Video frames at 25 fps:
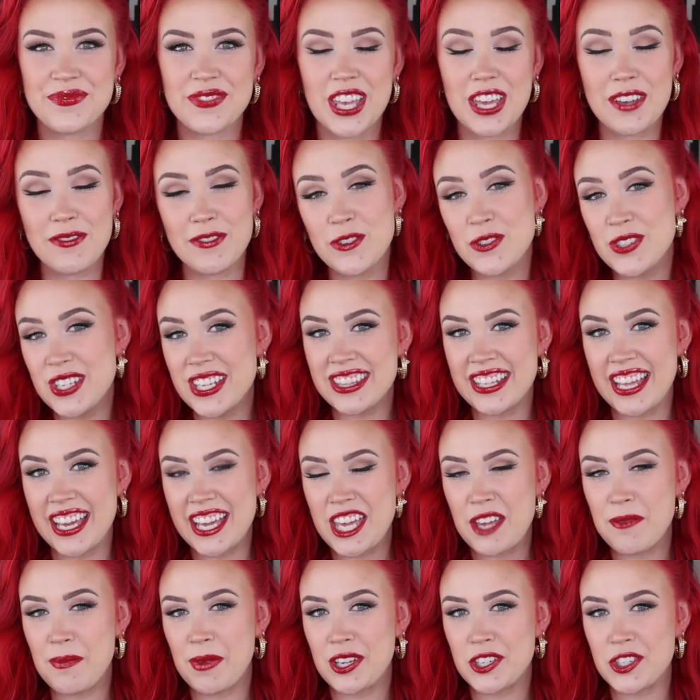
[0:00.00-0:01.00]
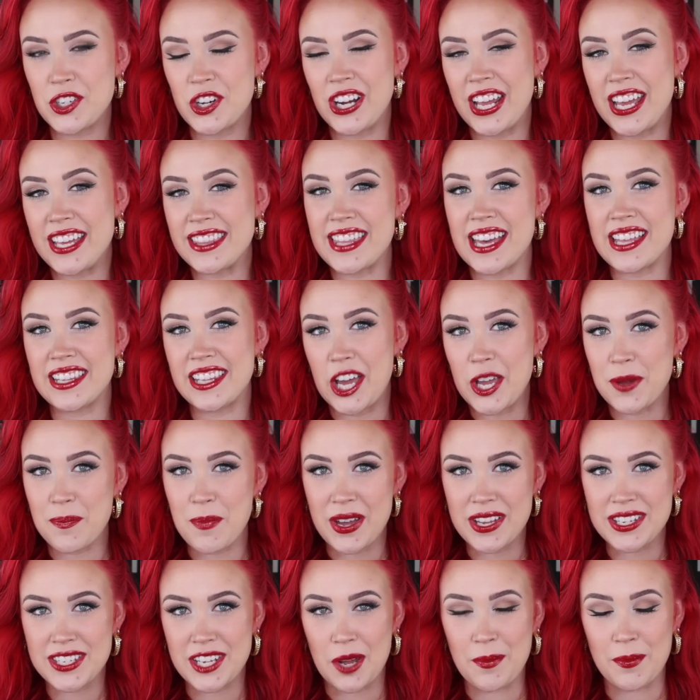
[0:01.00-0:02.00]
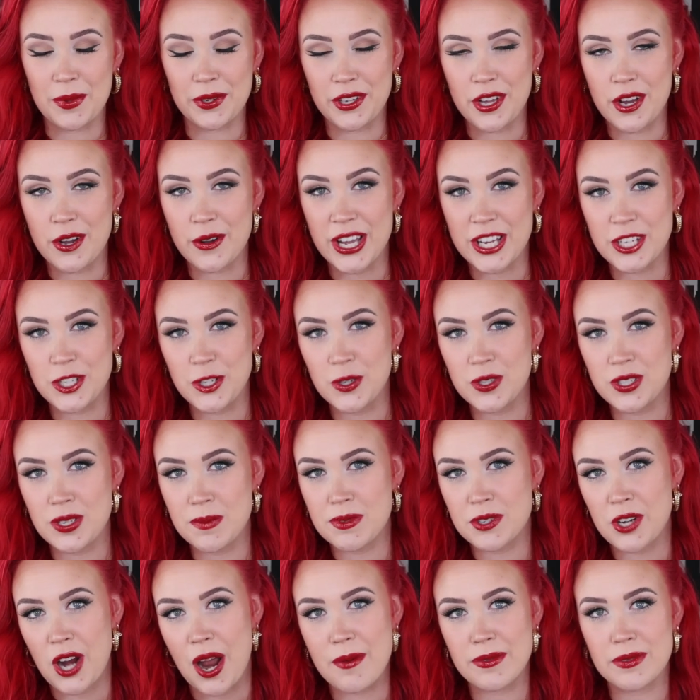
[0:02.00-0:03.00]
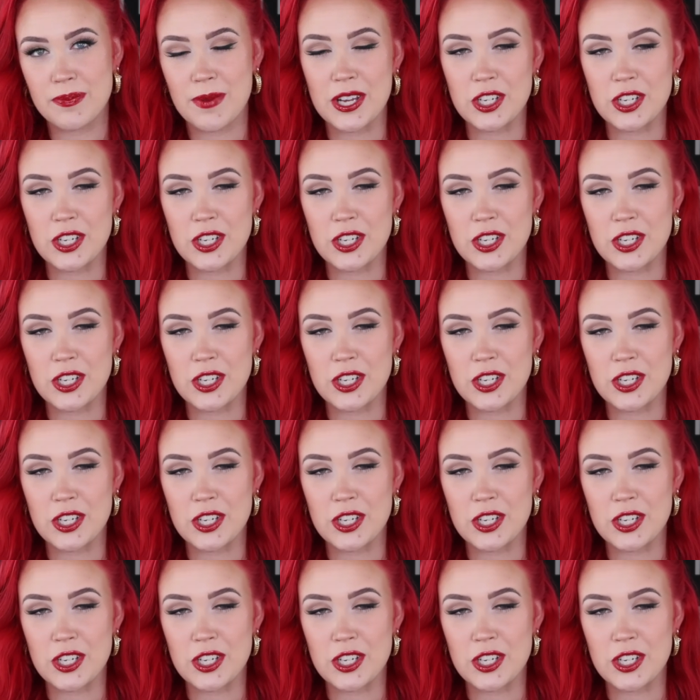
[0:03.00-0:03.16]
If you did like it, make sure to hit that like button down below and to subscribe to